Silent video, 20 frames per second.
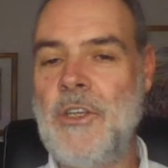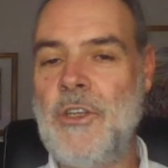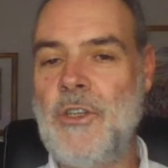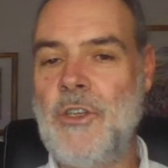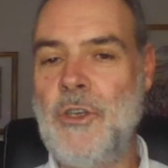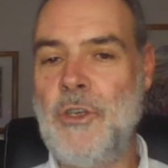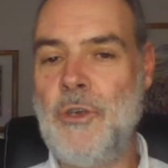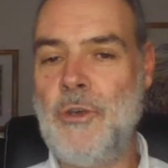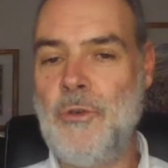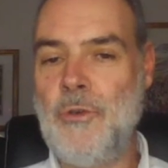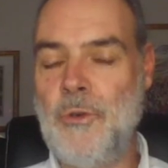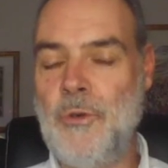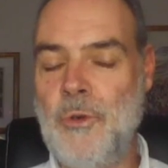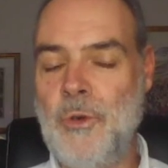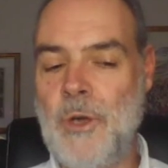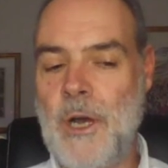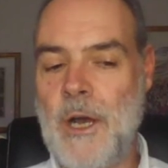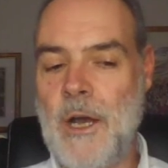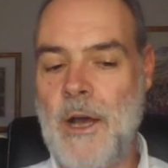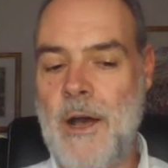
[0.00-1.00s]

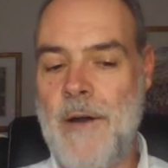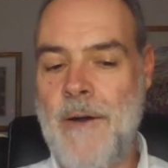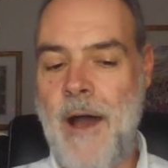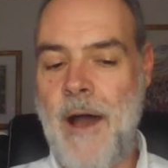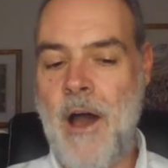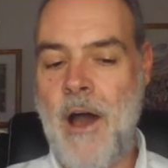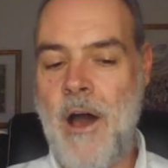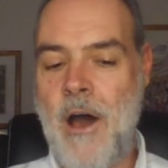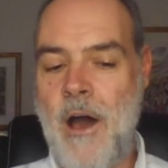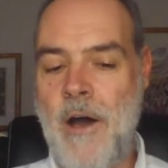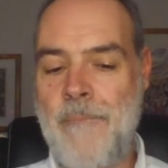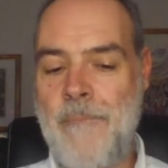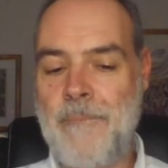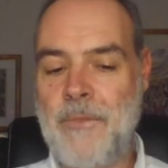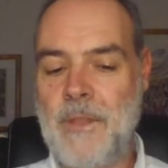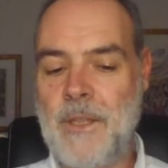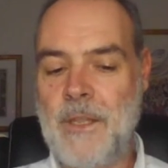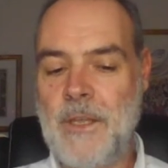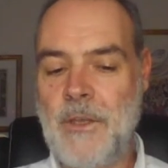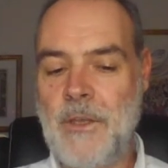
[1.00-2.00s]
You are
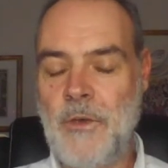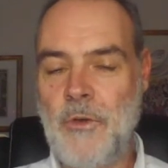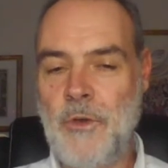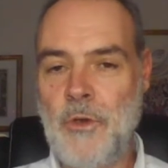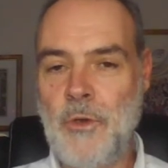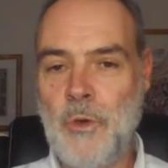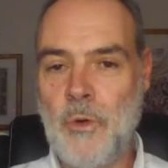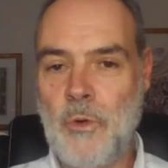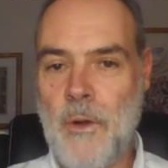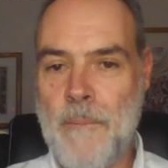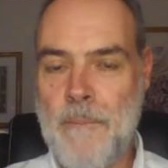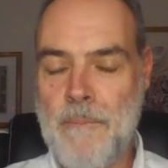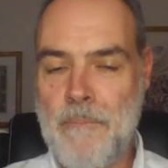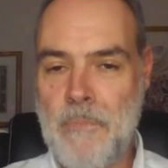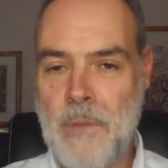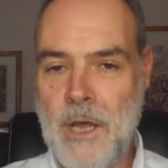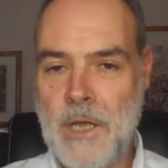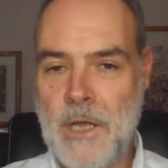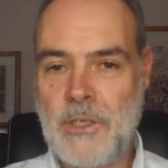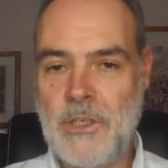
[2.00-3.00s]
you, are a
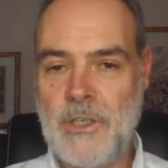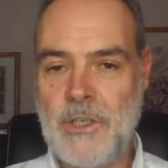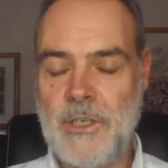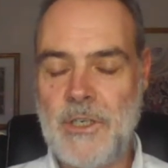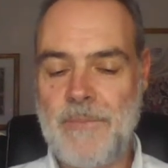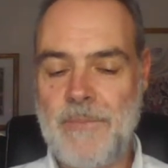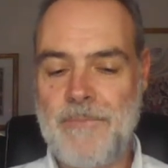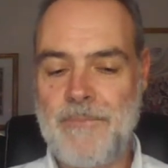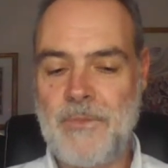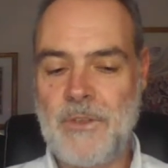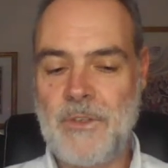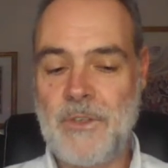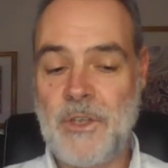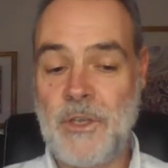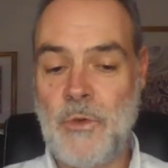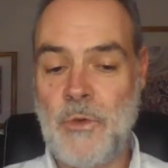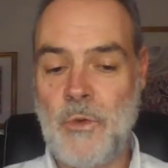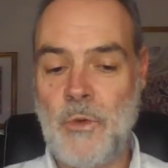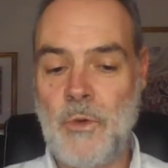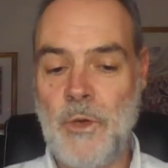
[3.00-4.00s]
much so
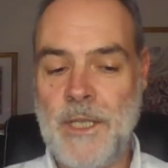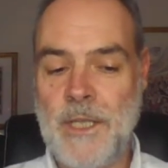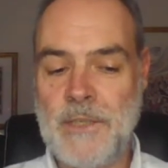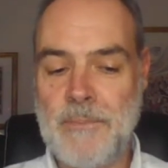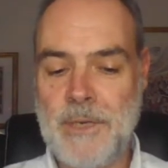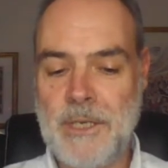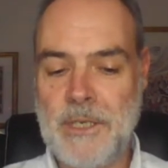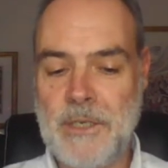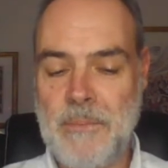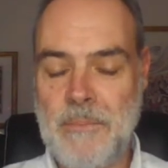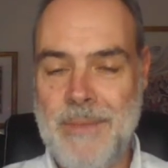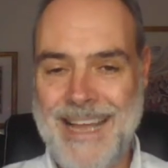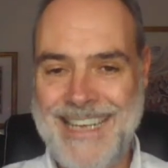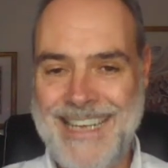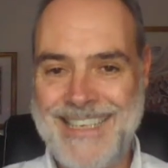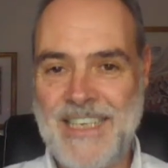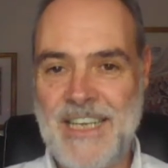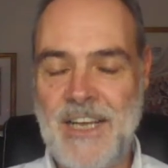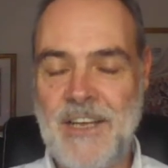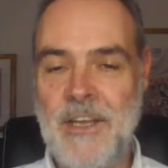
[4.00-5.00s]
you're it's much
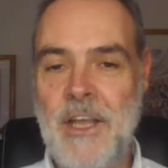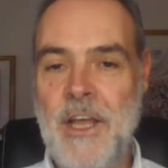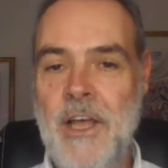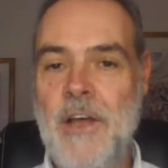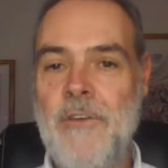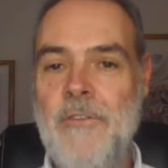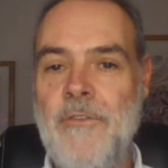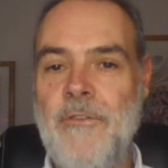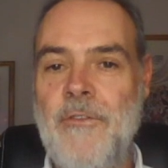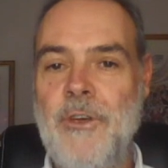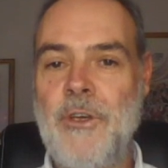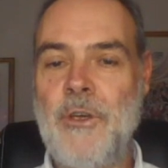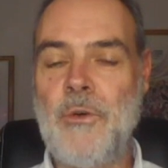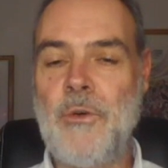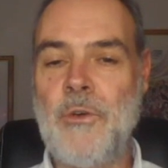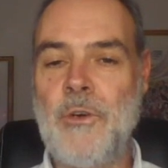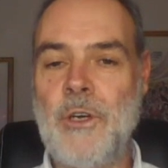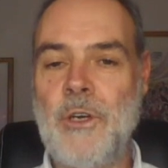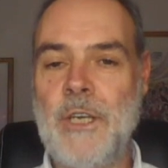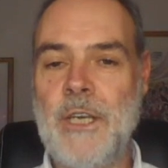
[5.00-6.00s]
better for
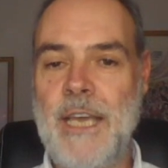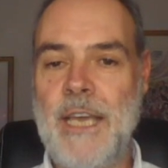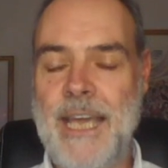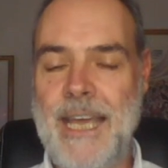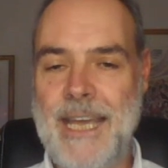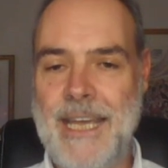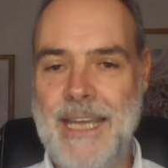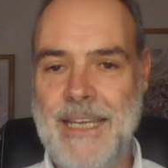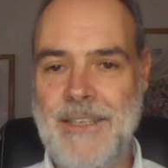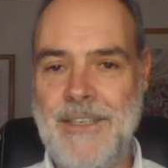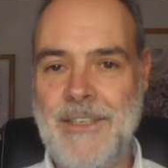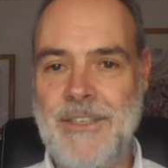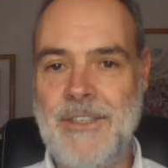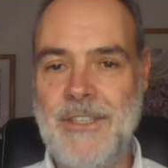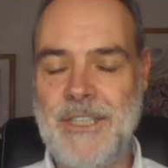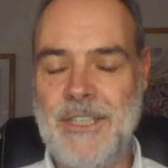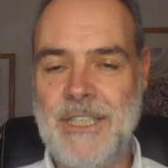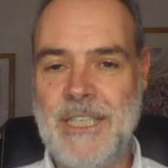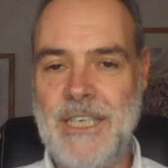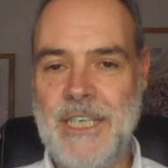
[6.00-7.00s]
your kid to
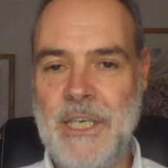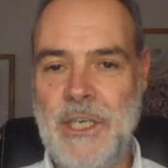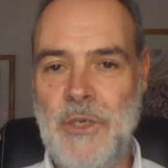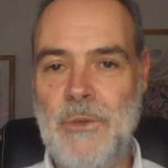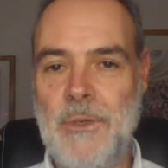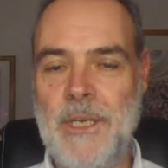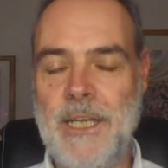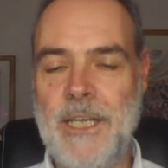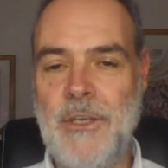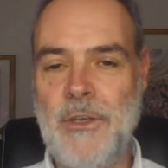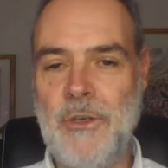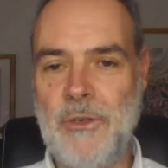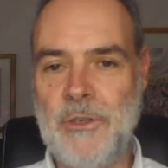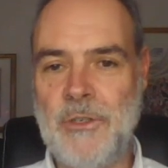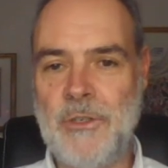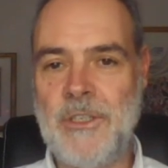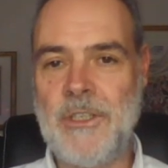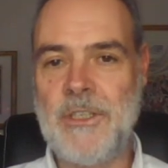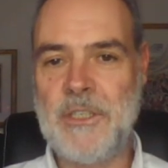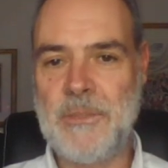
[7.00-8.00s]
see you in a
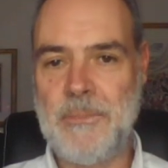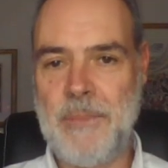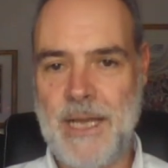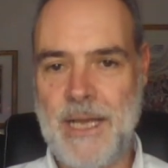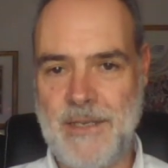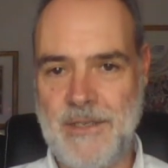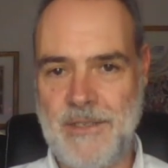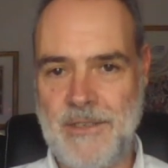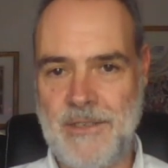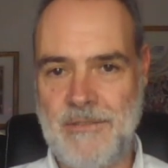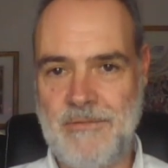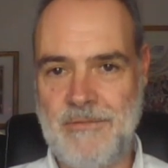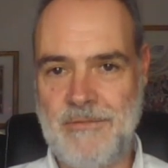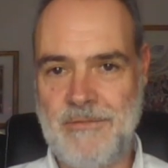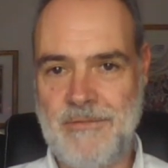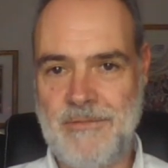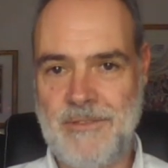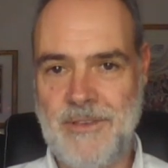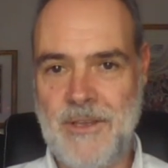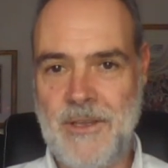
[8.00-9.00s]
good space
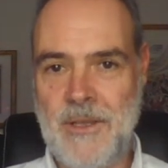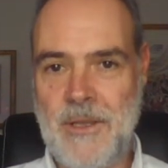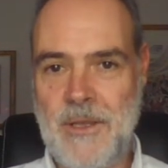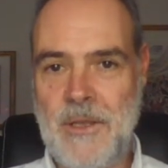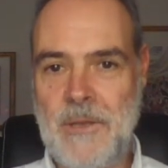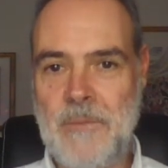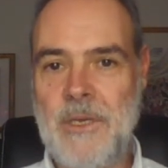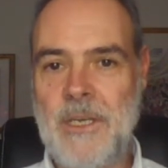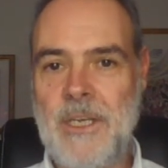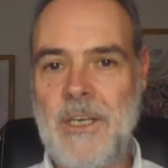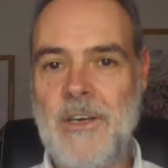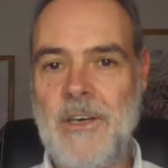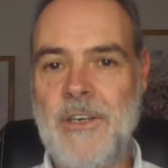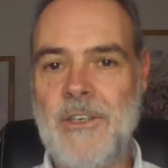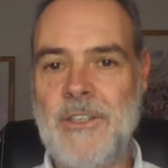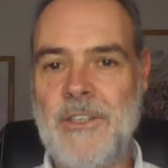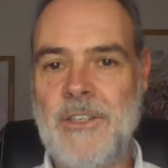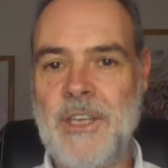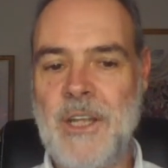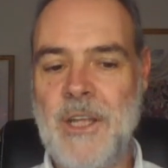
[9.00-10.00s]
mm-hmm.
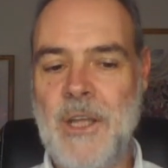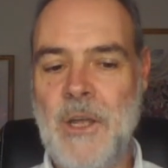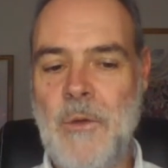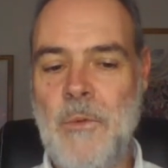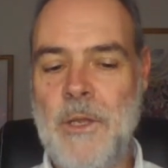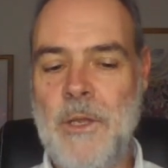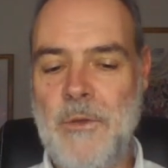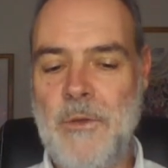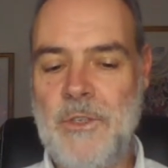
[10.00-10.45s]
because when you